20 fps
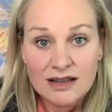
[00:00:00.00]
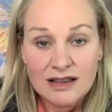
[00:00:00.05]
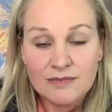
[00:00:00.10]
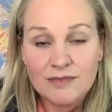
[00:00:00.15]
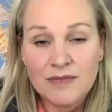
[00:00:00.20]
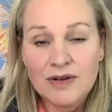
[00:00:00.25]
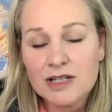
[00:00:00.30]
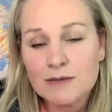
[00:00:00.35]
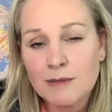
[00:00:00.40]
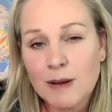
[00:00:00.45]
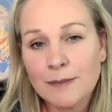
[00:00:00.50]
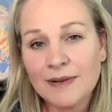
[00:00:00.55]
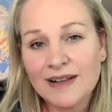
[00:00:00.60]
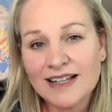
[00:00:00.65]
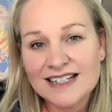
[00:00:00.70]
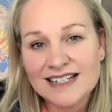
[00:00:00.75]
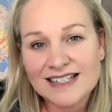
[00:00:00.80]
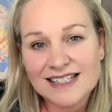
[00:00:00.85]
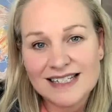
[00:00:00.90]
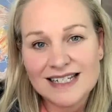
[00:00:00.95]
Most people
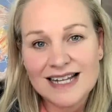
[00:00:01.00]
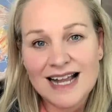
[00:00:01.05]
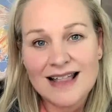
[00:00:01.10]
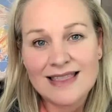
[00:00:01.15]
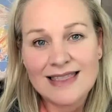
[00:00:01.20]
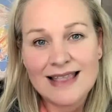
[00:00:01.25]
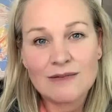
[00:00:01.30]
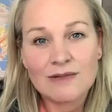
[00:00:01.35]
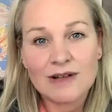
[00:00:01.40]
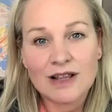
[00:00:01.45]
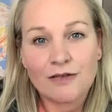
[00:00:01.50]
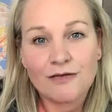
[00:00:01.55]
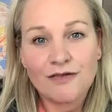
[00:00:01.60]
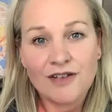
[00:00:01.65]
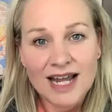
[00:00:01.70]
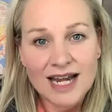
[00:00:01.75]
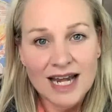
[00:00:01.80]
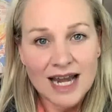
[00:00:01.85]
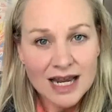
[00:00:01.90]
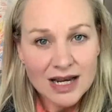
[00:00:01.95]
understand that with
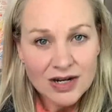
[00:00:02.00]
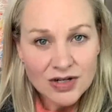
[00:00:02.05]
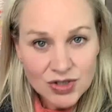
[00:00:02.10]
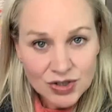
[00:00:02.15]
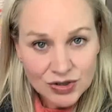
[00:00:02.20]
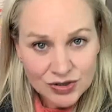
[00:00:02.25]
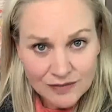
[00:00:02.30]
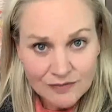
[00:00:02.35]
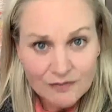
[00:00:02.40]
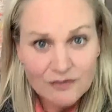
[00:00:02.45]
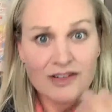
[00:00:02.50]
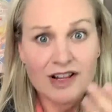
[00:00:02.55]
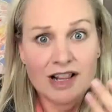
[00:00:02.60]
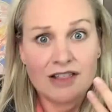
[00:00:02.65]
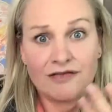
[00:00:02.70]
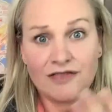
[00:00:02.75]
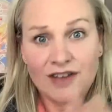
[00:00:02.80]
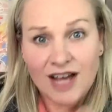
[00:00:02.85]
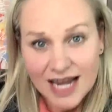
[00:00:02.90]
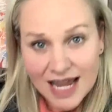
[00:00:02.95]
financial
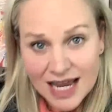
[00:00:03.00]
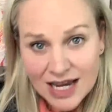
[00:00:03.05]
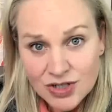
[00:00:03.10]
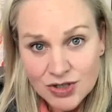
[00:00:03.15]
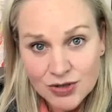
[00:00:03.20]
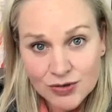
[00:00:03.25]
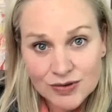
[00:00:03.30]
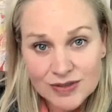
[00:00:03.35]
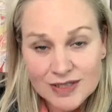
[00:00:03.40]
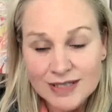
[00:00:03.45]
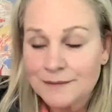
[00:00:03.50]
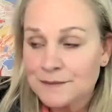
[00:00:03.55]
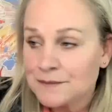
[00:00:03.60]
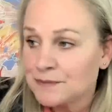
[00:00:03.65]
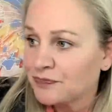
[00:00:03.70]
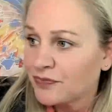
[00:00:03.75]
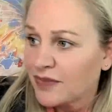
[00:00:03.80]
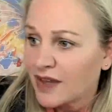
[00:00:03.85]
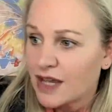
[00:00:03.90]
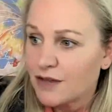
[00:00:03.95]
with financials,
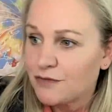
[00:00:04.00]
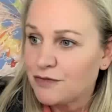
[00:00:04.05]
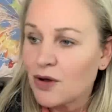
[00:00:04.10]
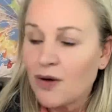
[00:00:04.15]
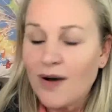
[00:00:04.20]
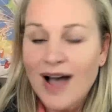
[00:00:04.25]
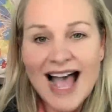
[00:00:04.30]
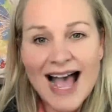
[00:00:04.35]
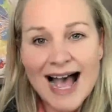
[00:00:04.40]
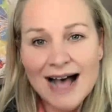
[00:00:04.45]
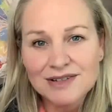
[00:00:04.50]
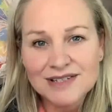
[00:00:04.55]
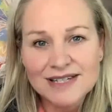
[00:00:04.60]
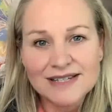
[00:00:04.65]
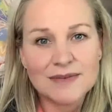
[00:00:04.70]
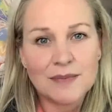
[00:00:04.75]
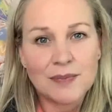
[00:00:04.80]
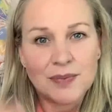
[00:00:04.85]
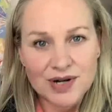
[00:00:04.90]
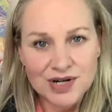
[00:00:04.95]
if your house
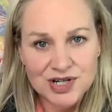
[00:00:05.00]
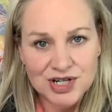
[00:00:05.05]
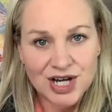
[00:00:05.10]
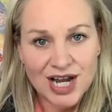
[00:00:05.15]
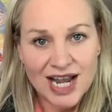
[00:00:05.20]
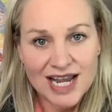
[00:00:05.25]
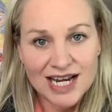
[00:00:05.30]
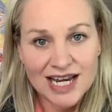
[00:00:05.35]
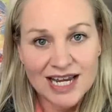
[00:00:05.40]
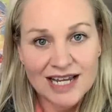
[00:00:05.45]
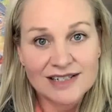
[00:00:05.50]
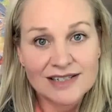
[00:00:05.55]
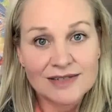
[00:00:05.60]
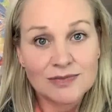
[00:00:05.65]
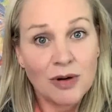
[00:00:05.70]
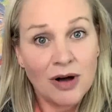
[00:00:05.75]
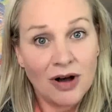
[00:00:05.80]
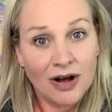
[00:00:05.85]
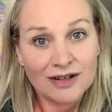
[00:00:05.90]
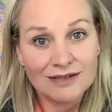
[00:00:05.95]
is appreciating, it's
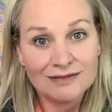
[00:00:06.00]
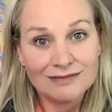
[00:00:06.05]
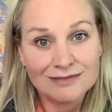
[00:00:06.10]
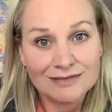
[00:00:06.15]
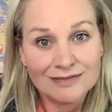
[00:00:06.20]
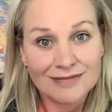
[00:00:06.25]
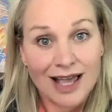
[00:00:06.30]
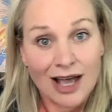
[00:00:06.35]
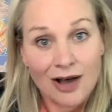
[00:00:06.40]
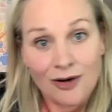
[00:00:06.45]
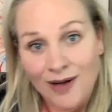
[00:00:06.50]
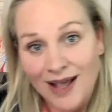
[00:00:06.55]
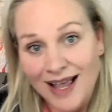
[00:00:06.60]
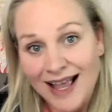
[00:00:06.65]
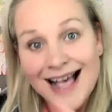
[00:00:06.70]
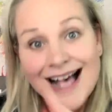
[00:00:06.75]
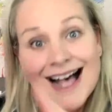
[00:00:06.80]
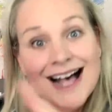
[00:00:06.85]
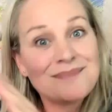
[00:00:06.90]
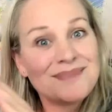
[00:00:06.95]
what?
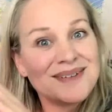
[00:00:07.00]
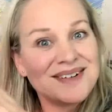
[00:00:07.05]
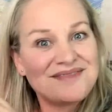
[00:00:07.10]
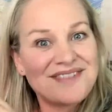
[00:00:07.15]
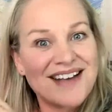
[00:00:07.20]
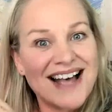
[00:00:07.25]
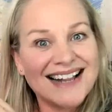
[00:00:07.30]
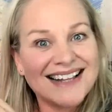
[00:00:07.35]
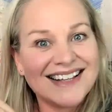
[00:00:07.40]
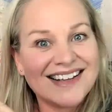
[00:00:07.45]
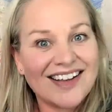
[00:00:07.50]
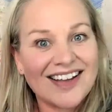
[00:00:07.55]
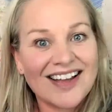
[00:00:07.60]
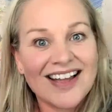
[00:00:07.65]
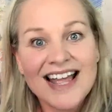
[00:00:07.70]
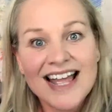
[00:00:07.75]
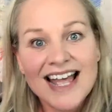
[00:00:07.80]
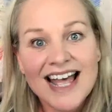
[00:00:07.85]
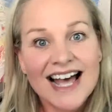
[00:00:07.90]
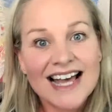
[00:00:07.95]
Going up in value.
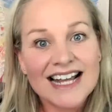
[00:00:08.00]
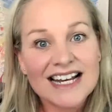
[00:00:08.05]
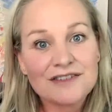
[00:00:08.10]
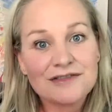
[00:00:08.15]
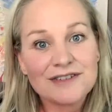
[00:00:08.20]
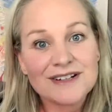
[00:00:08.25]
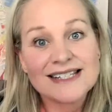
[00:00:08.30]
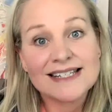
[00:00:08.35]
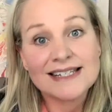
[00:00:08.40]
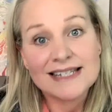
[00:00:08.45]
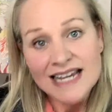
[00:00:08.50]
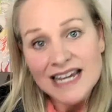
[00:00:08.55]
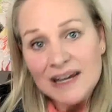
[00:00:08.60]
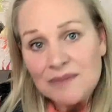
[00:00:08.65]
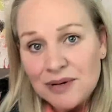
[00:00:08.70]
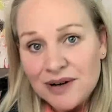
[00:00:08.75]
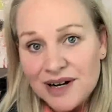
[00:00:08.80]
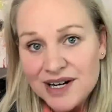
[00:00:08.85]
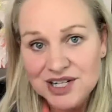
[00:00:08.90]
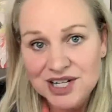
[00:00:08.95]
And if it's
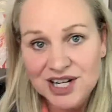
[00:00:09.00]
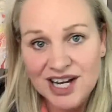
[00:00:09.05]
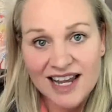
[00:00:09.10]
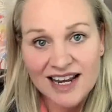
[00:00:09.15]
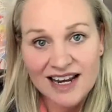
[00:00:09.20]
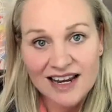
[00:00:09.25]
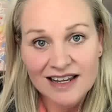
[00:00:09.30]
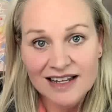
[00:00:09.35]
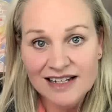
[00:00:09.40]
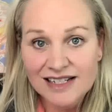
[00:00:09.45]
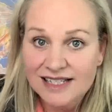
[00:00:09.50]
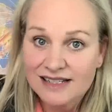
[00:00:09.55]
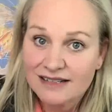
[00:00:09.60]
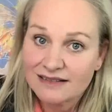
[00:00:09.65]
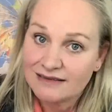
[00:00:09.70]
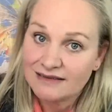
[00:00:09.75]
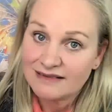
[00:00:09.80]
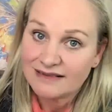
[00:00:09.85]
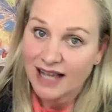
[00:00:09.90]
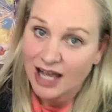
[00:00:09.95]
depreciating, it's
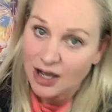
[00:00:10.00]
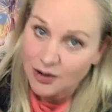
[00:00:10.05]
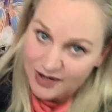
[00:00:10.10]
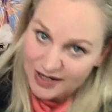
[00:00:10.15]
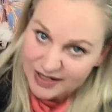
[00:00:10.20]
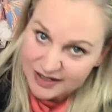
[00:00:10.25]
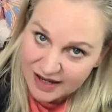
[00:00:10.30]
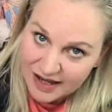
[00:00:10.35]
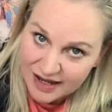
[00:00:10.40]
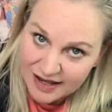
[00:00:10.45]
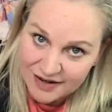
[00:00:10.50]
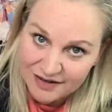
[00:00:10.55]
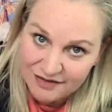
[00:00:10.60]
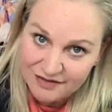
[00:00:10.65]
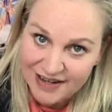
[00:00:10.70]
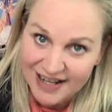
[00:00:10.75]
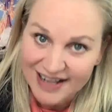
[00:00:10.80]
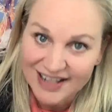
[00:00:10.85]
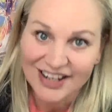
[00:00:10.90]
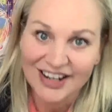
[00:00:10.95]
going down
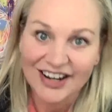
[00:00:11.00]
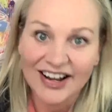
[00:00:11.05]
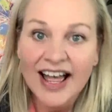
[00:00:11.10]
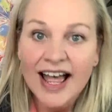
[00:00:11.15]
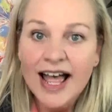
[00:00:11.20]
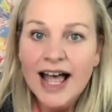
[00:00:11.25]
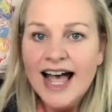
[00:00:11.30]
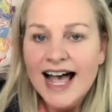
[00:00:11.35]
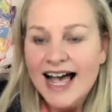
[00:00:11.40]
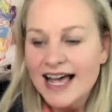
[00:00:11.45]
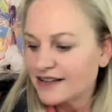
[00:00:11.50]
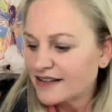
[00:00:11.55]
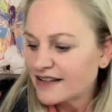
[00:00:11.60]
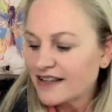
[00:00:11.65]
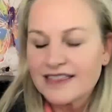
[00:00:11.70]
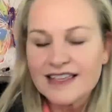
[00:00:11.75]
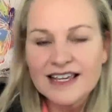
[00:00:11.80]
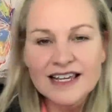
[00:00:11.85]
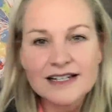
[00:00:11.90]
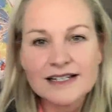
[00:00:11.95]
in value. And the
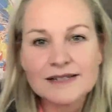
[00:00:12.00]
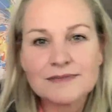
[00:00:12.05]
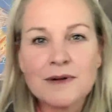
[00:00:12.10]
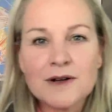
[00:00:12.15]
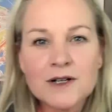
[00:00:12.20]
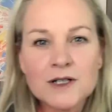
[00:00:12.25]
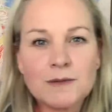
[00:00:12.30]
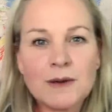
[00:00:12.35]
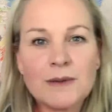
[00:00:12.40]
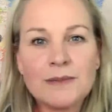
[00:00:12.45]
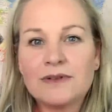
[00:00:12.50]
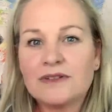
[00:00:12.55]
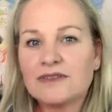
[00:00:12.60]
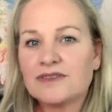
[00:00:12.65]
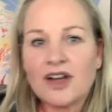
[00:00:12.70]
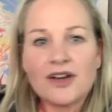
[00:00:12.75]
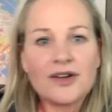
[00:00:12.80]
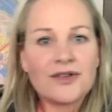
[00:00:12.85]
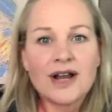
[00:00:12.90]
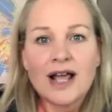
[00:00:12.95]
thing is, most people
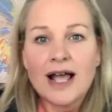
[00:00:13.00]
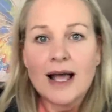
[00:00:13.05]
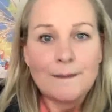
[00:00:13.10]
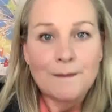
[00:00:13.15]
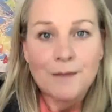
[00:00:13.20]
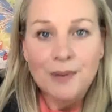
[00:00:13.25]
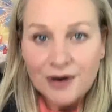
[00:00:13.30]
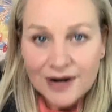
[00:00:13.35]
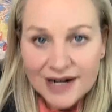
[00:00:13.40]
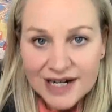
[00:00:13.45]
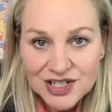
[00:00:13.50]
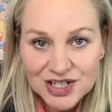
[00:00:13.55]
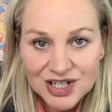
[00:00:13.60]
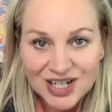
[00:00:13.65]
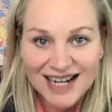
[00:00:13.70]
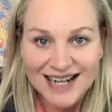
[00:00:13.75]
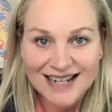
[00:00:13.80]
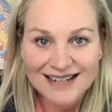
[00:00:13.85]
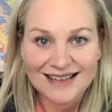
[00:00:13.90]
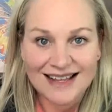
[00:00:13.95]
don't
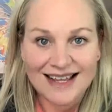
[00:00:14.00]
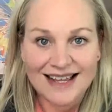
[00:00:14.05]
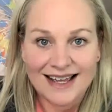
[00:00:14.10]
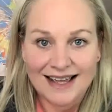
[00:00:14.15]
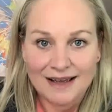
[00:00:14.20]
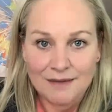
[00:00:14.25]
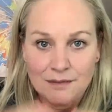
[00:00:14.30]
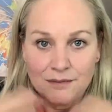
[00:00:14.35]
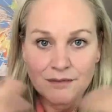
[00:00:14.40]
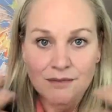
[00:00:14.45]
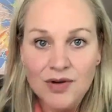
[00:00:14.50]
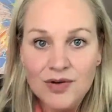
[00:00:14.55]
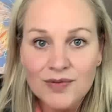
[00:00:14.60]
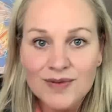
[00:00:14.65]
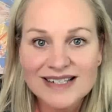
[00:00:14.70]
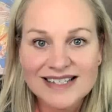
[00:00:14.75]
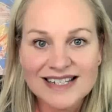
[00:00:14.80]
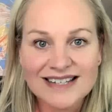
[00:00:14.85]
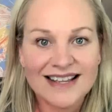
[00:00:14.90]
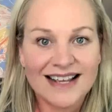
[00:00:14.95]
appreciate their
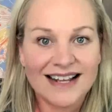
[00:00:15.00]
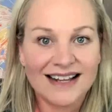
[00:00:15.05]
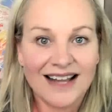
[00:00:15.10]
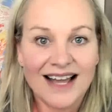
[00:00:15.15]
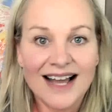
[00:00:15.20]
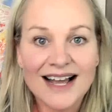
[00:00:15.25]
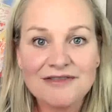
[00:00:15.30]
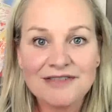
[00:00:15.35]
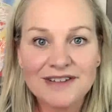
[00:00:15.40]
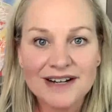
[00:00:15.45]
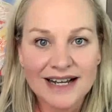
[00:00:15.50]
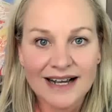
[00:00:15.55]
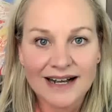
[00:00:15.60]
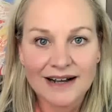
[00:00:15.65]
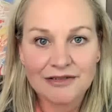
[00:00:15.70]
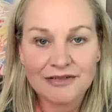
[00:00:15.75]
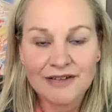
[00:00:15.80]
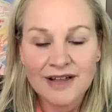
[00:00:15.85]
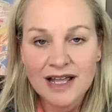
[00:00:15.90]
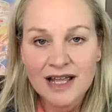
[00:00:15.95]
moments in their life
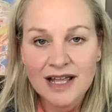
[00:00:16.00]
enough.